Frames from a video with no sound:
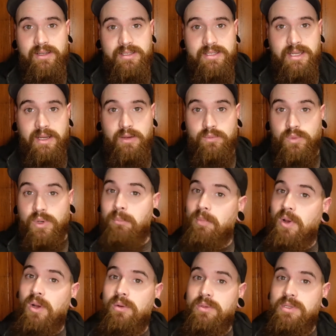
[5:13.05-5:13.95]
It's like a
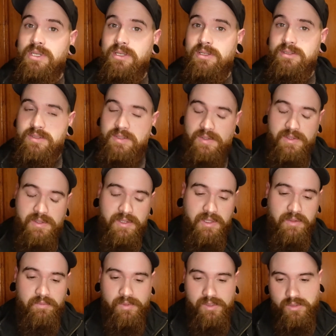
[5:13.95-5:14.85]
remote, so you
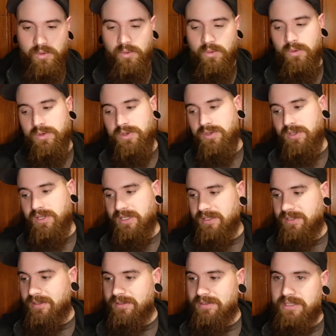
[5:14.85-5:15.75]
can record, you
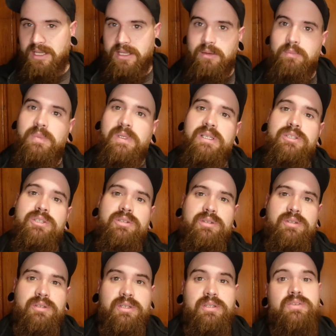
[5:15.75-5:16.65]
can take a picture,
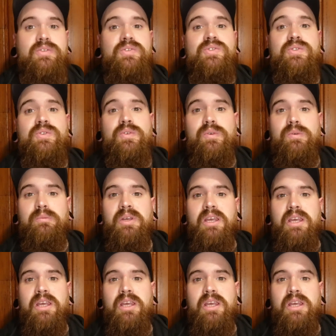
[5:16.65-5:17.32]
you can zoom,